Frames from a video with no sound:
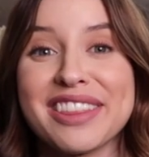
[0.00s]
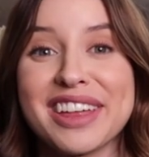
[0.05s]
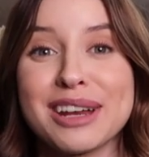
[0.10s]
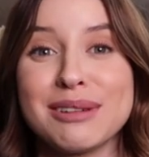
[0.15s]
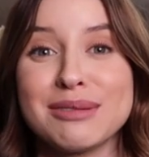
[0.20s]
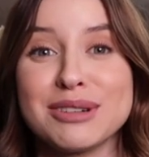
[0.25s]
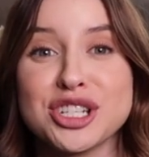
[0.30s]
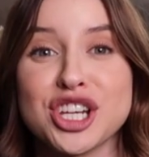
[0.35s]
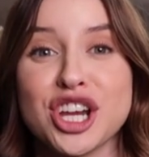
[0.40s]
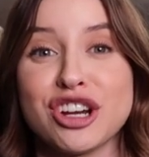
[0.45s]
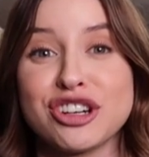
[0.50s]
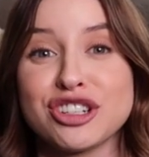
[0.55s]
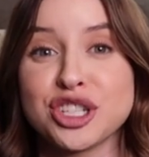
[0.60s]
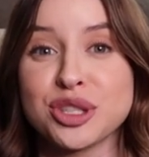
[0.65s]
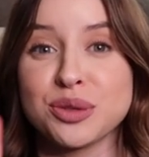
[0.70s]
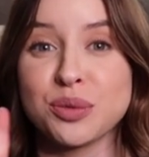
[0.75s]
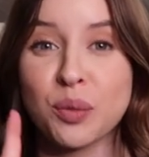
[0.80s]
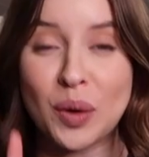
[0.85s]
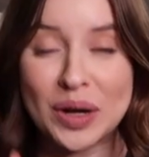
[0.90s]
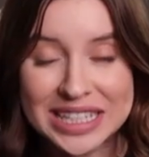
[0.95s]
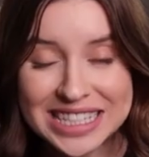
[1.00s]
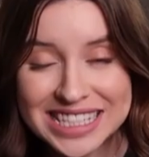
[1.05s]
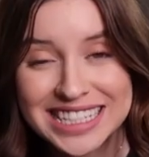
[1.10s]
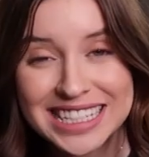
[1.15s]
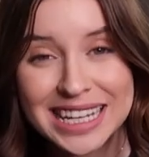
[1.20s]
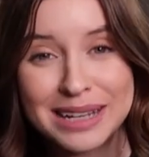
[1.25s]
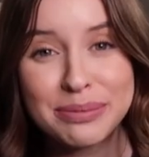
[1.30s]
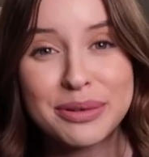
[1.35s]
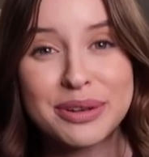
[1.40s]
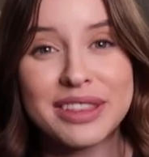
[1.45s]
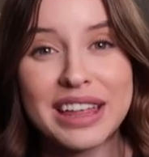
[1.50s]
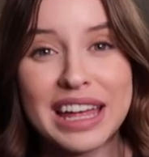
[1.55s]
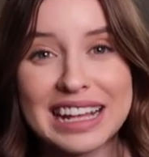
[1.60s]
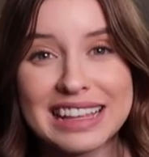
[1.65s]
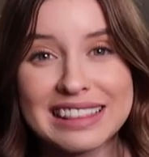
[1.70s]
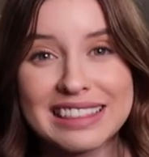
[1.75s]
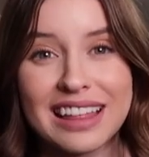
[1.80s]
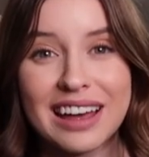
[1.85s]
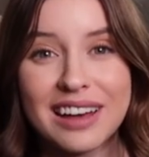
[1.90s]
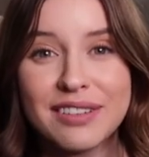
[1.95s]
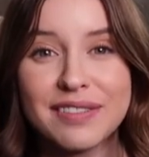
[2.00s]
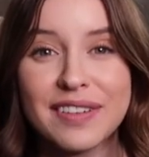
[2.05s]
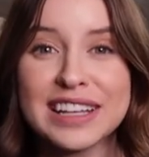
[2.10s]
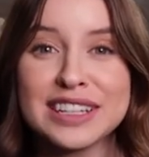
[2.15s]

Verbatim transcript: I thought I would share just one staple that I love.